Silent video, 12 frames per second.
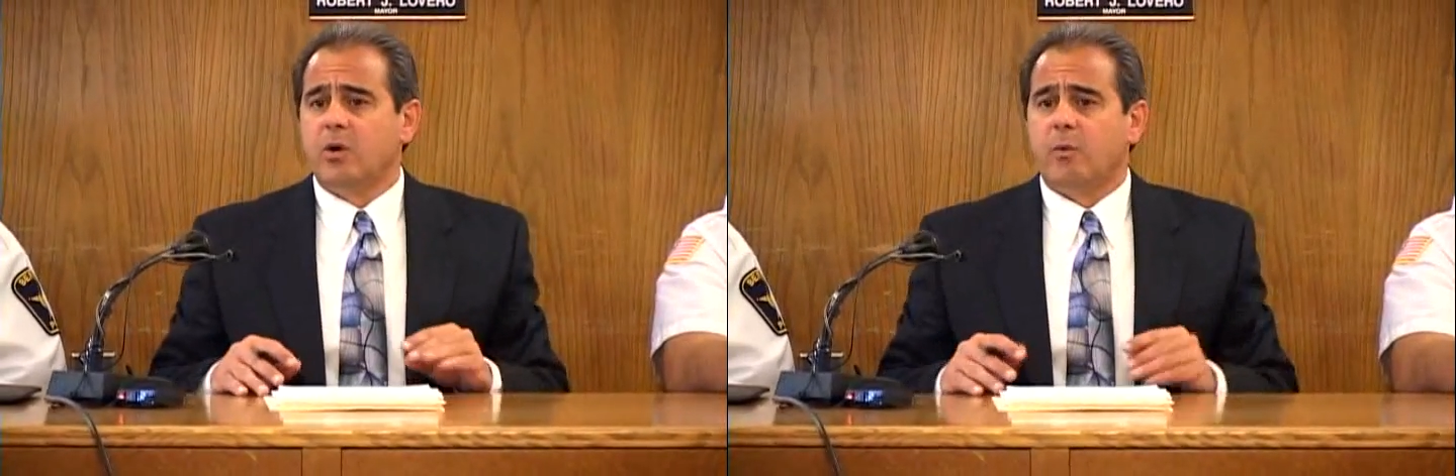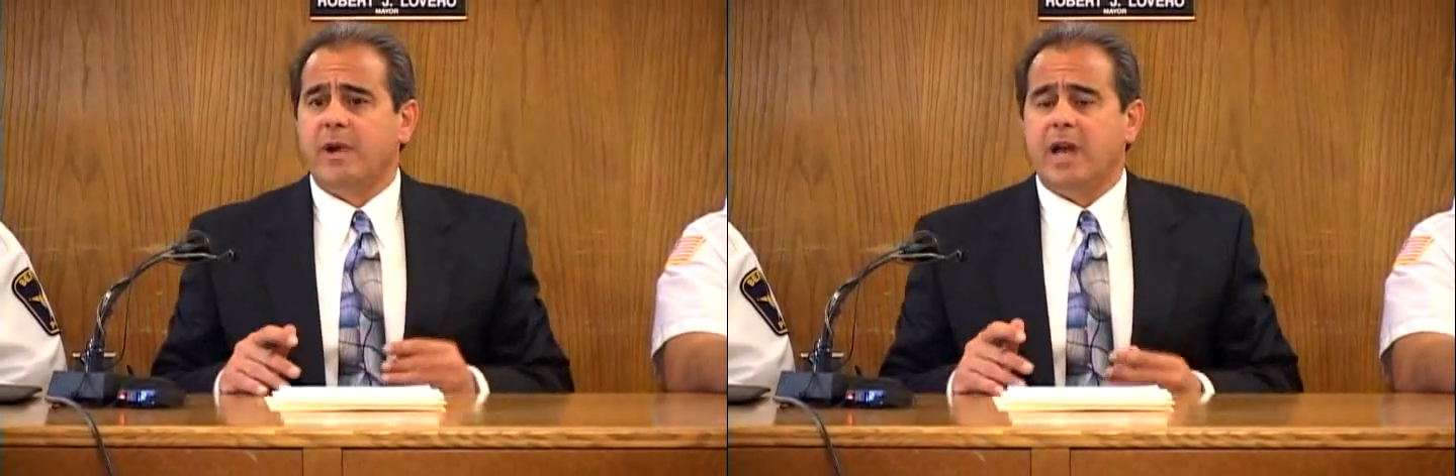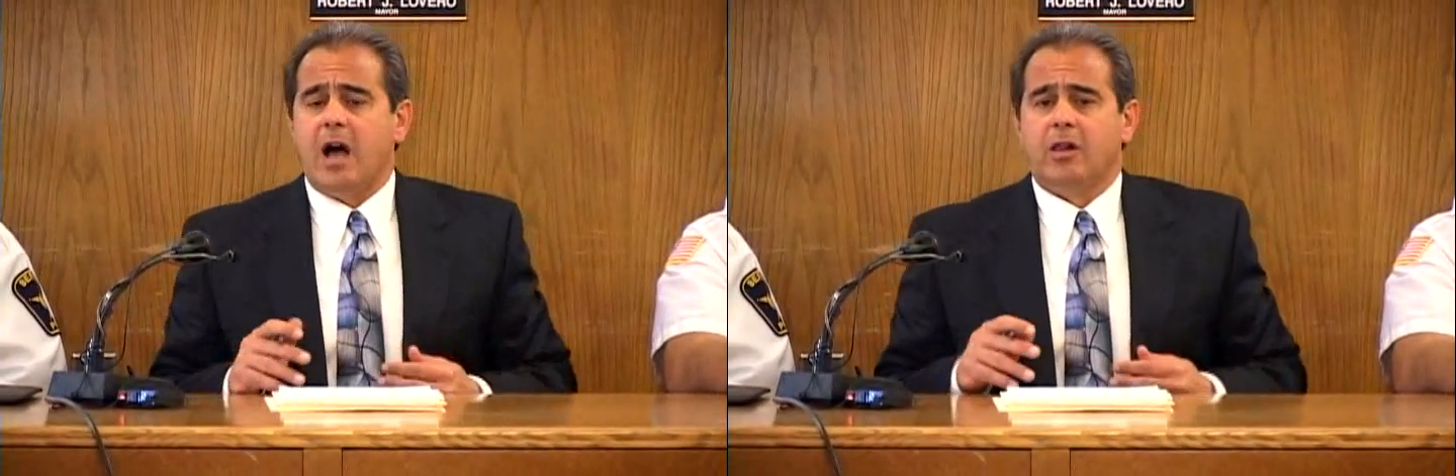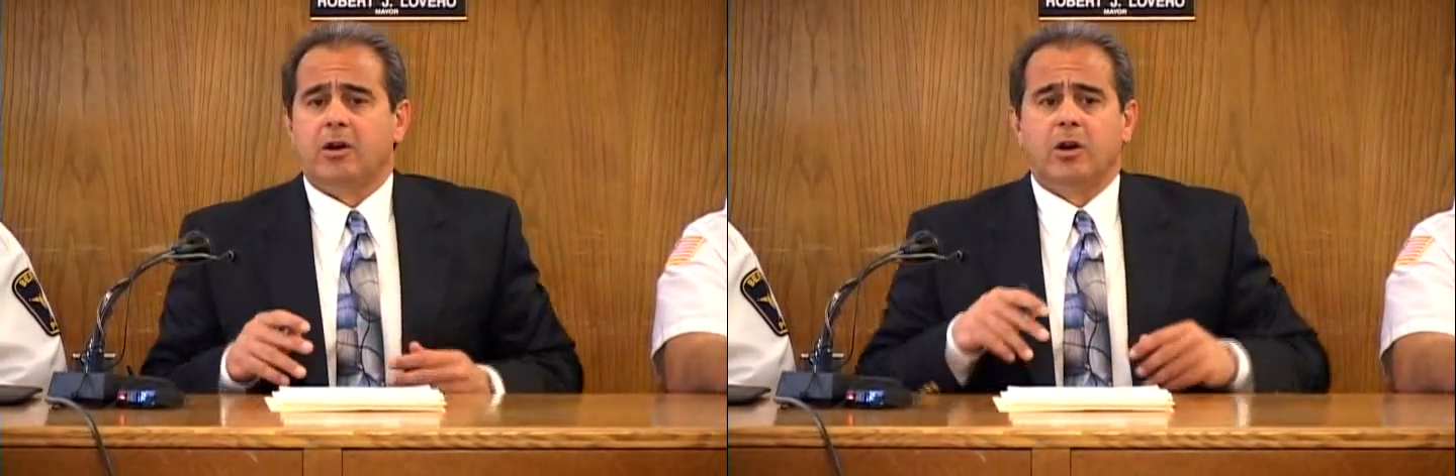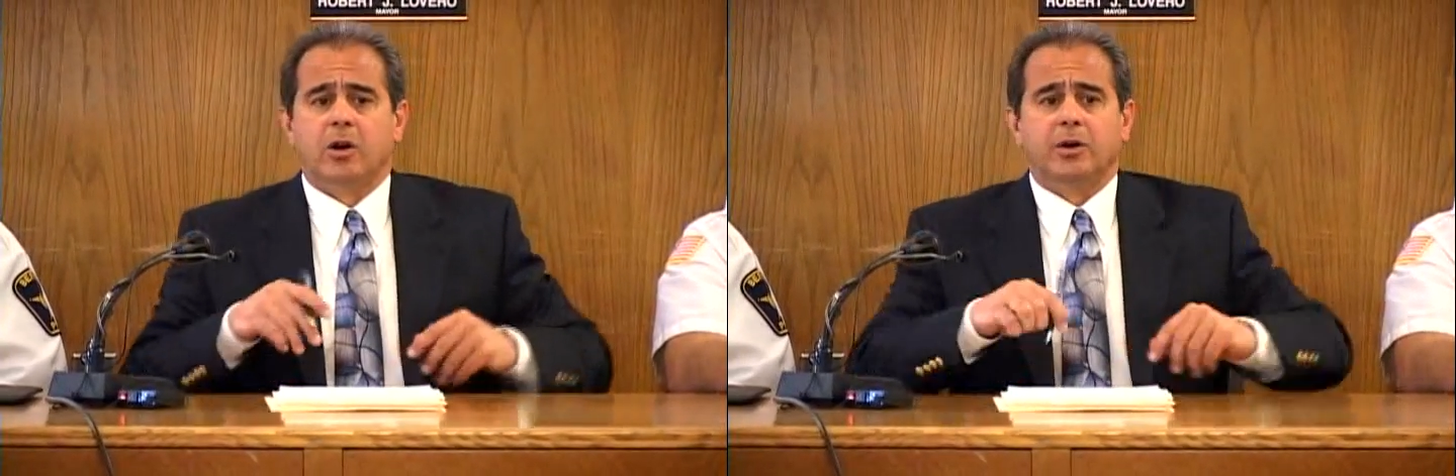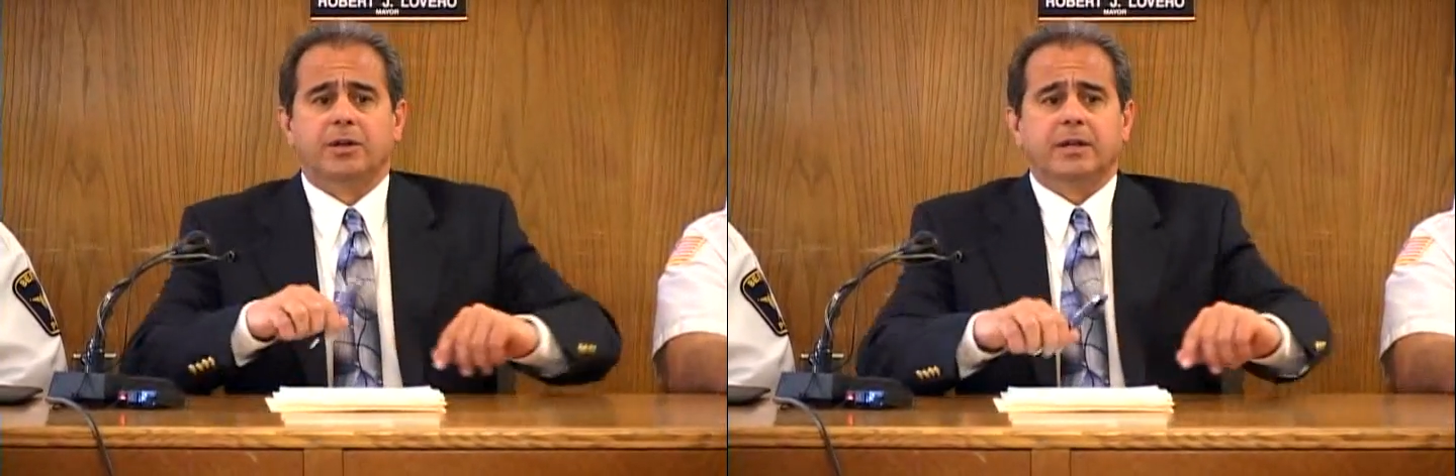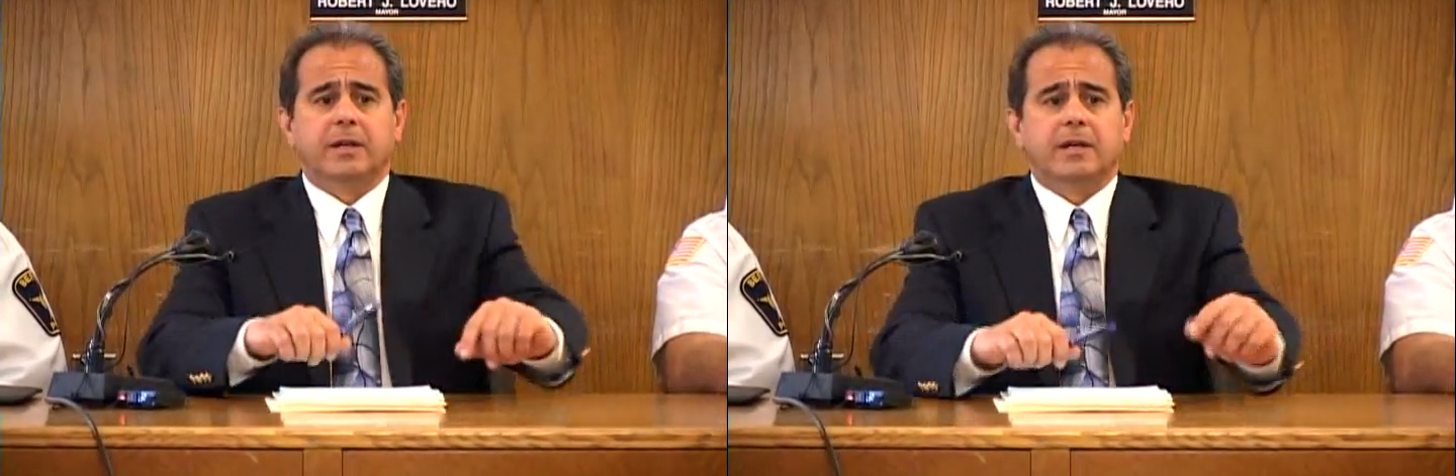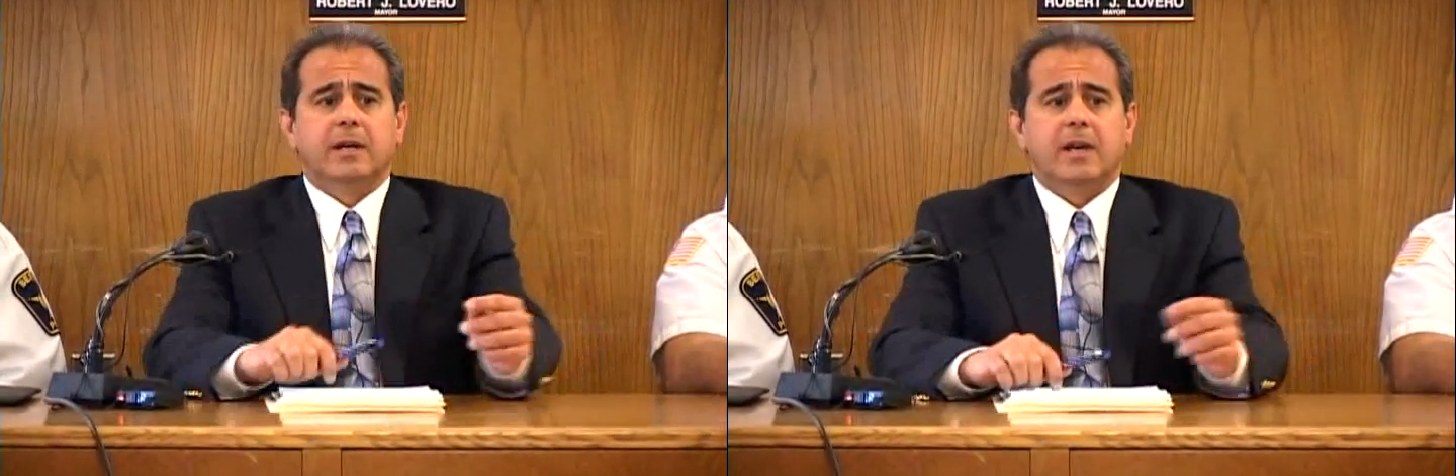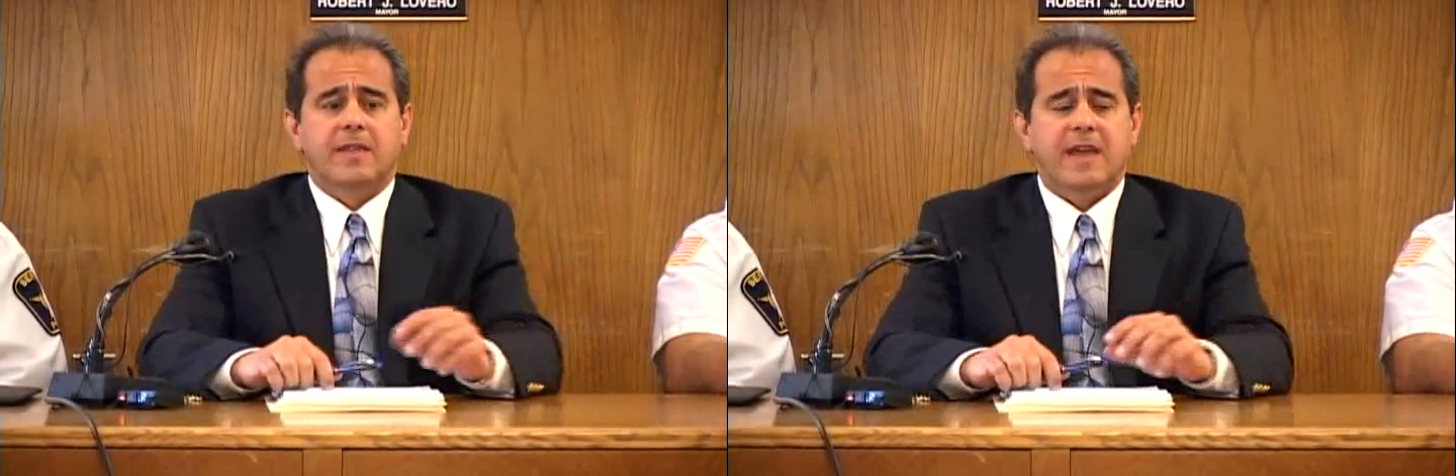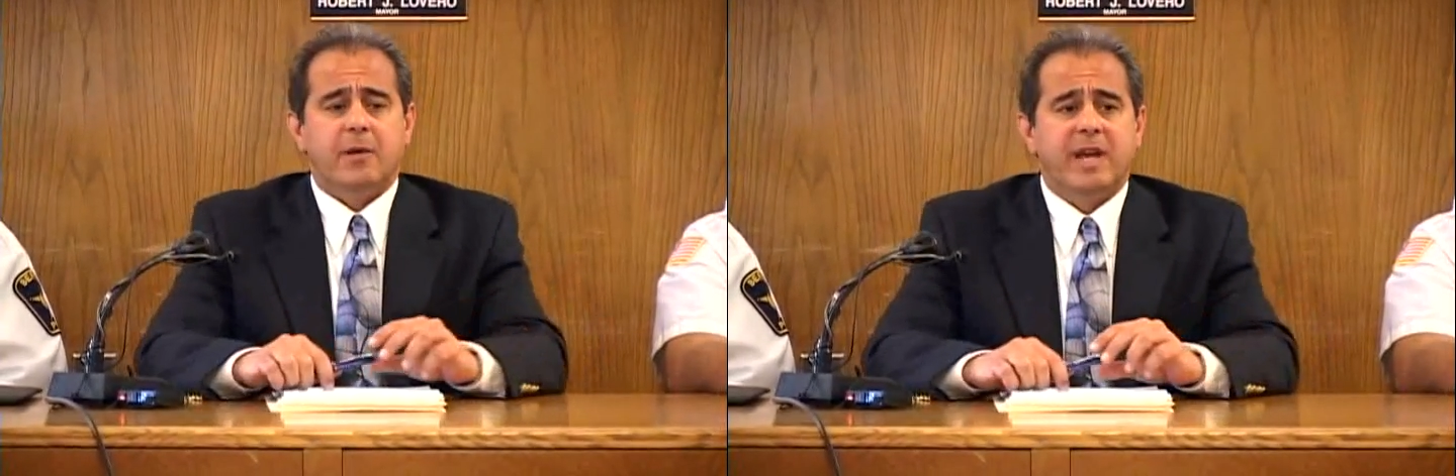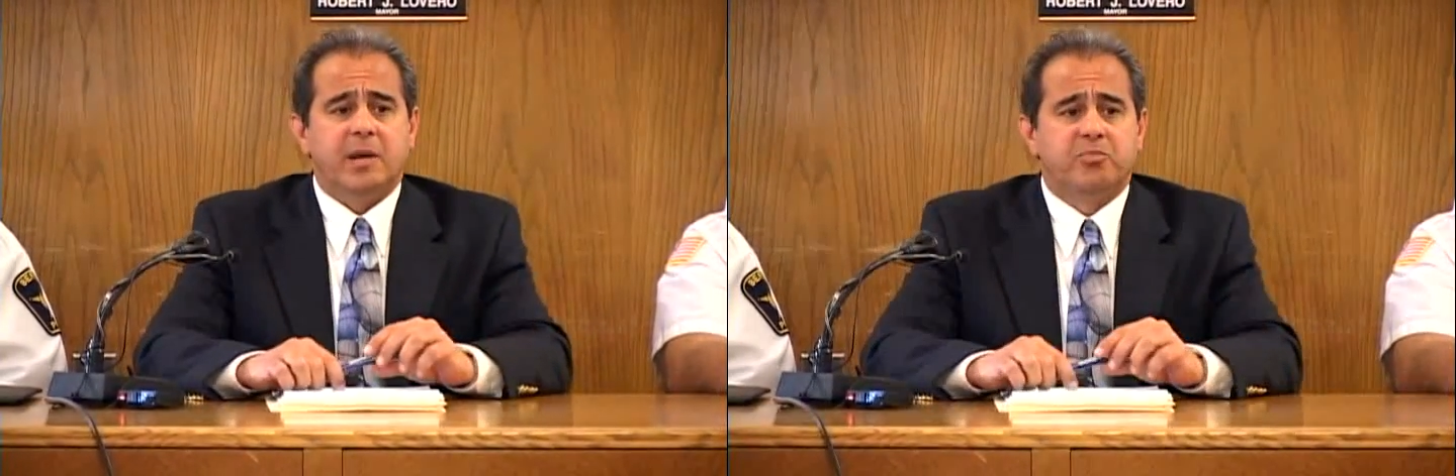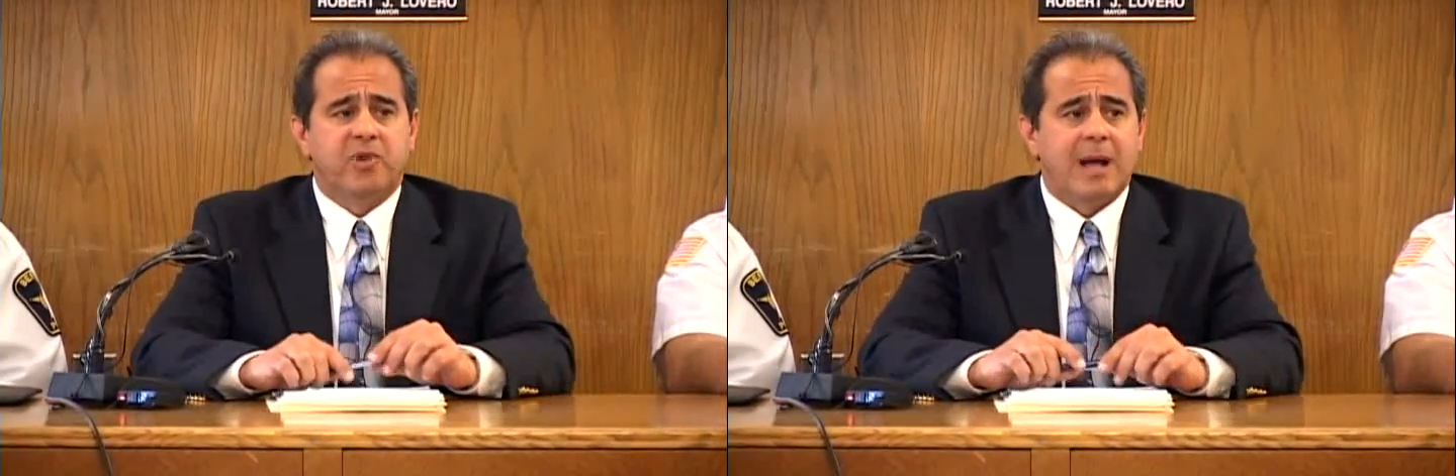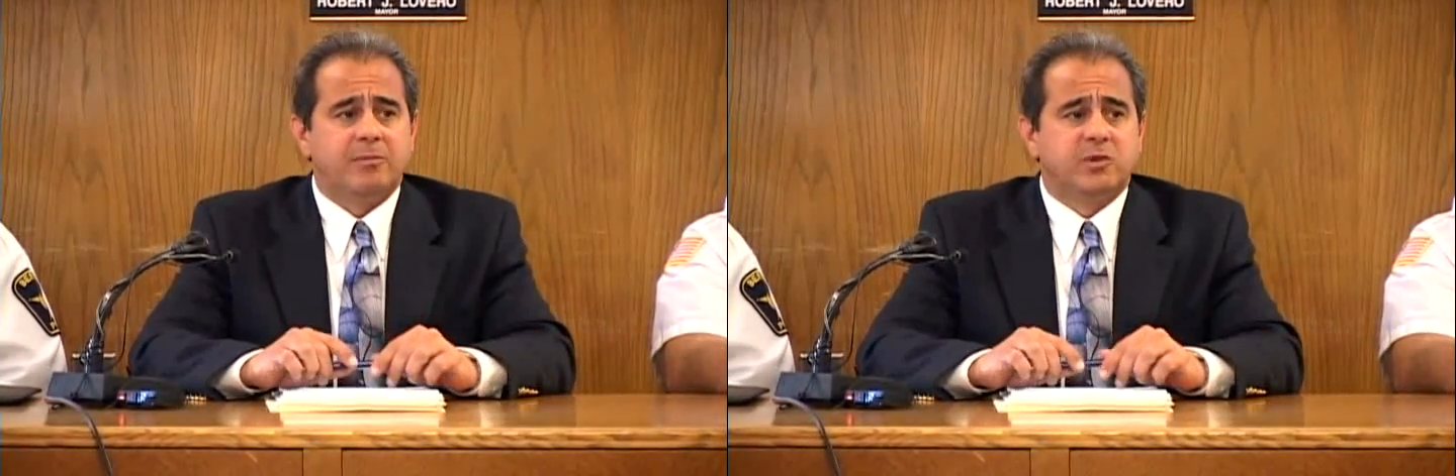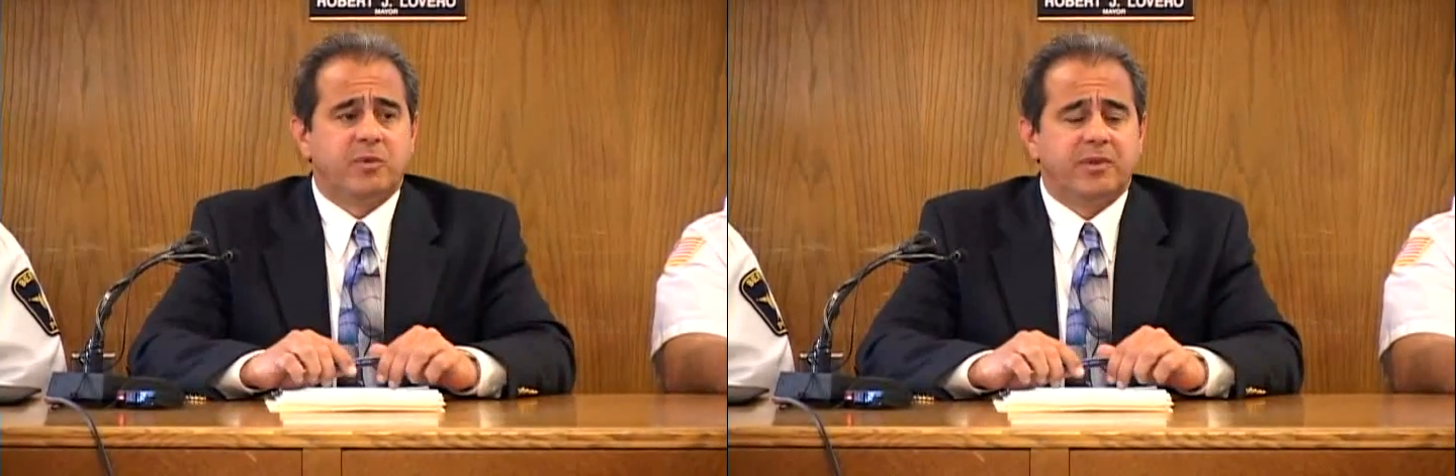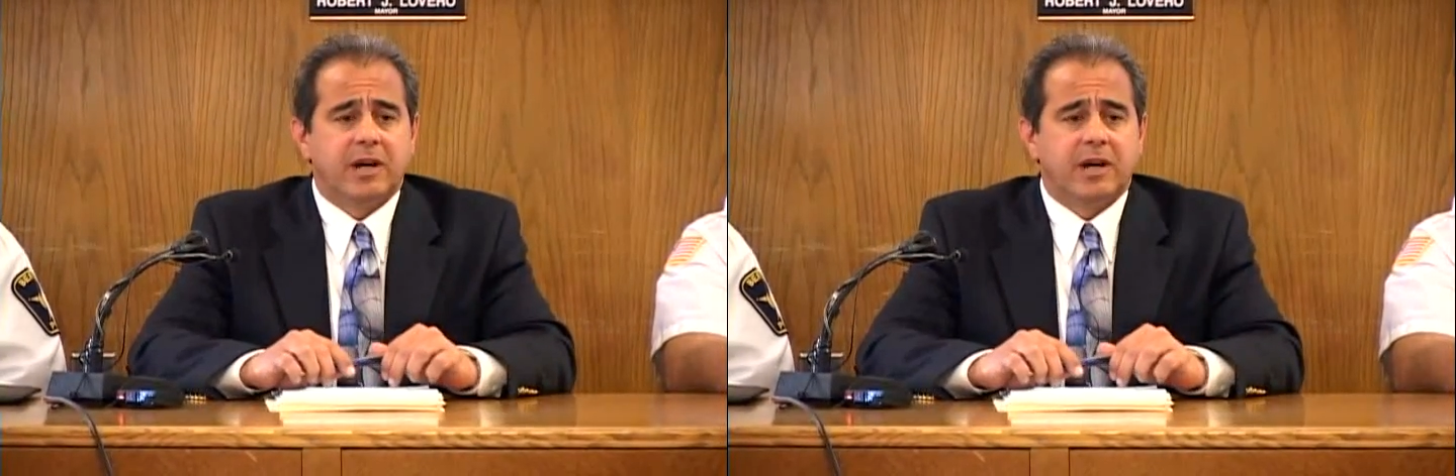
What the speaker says: we all heard that we had problems with